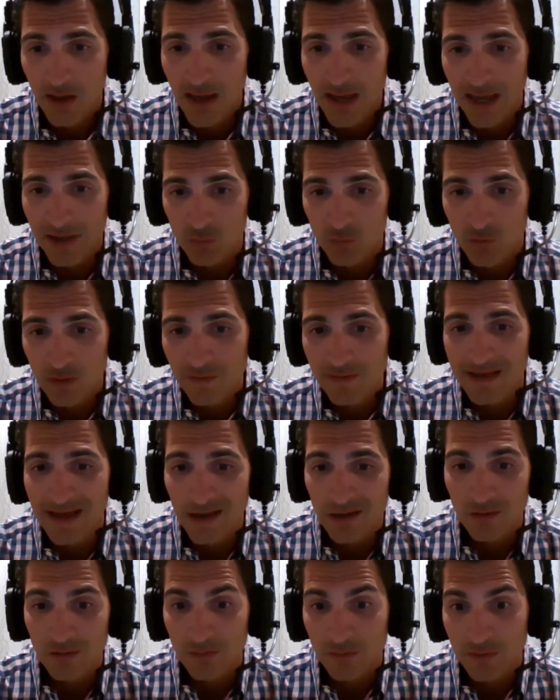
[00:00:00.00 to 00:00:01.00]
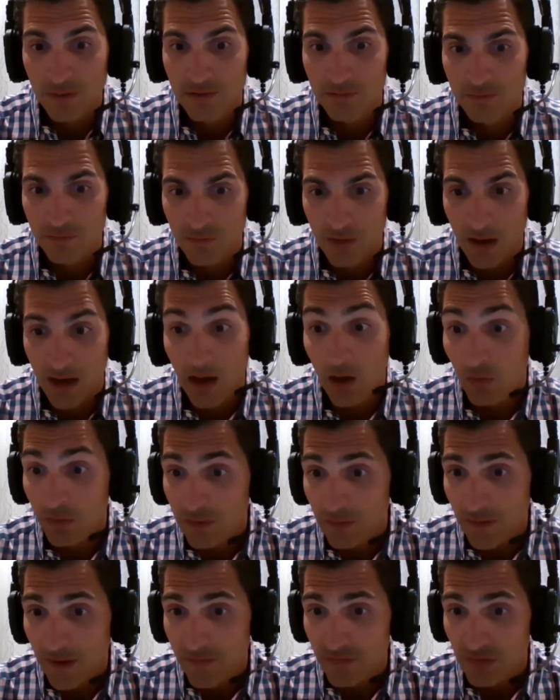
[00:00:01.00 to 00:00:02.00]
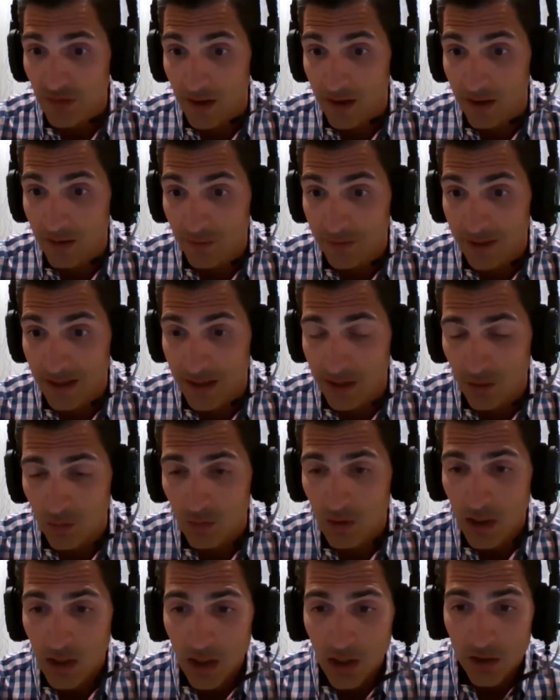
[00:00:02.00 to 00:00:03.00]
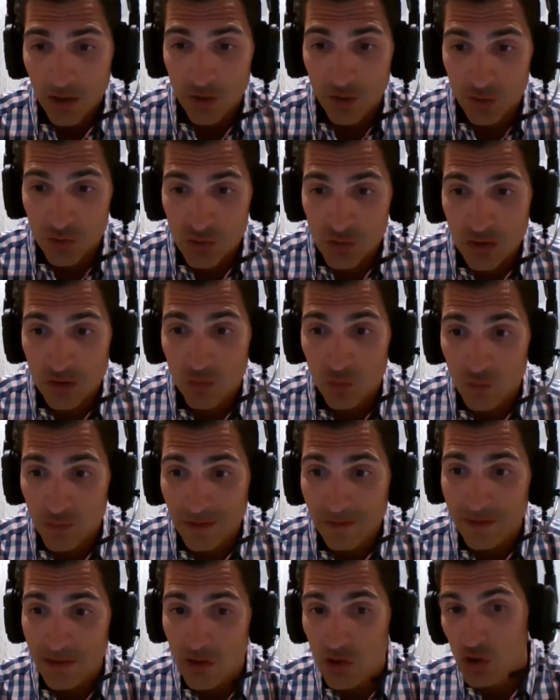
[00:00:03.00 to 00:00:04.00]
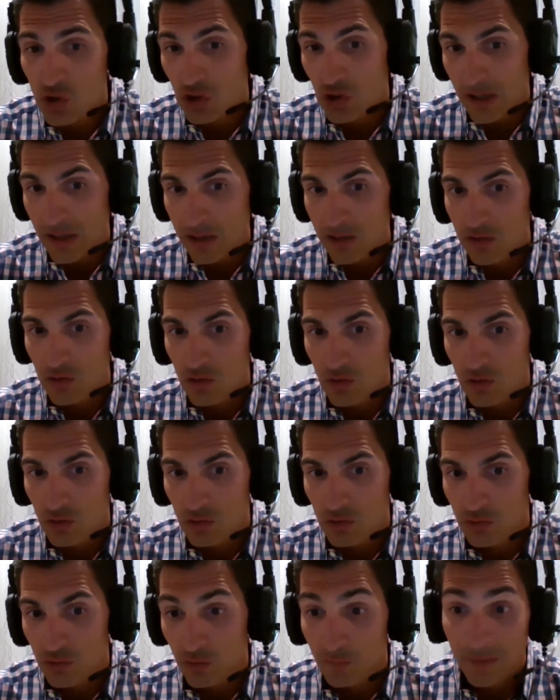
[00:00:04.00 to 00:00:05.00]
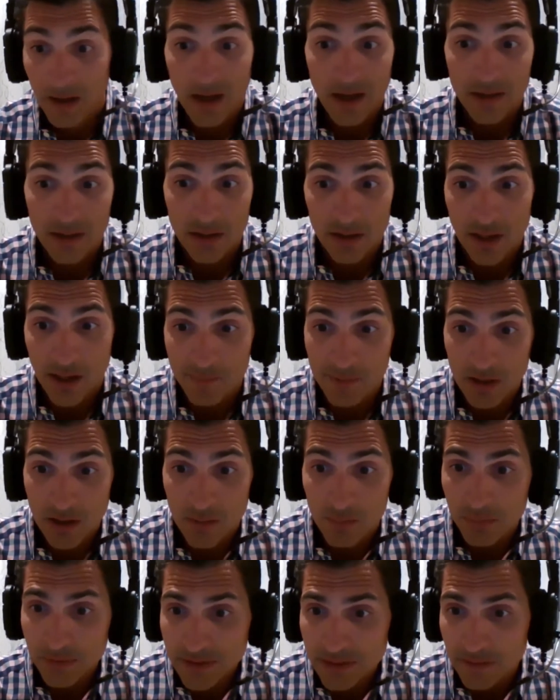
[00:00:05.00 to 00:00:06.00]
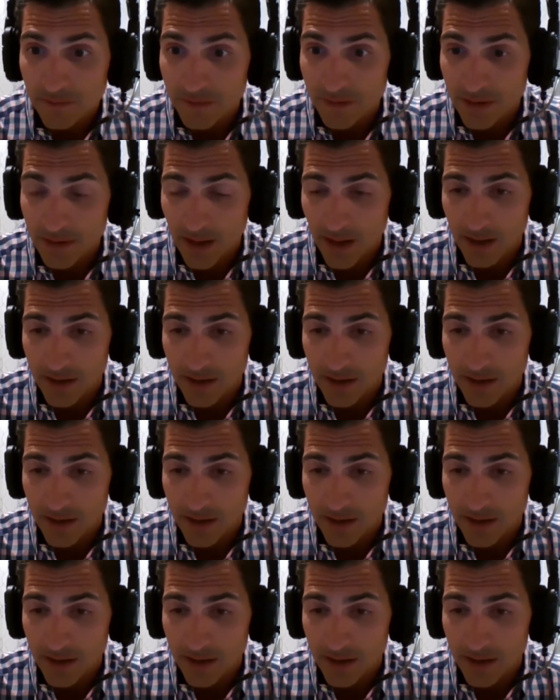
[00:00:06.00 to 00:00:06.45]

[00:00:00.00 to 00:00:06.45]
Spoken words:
and really how to live a healthy lifestyle and how, you can really change your body. I mean, completely.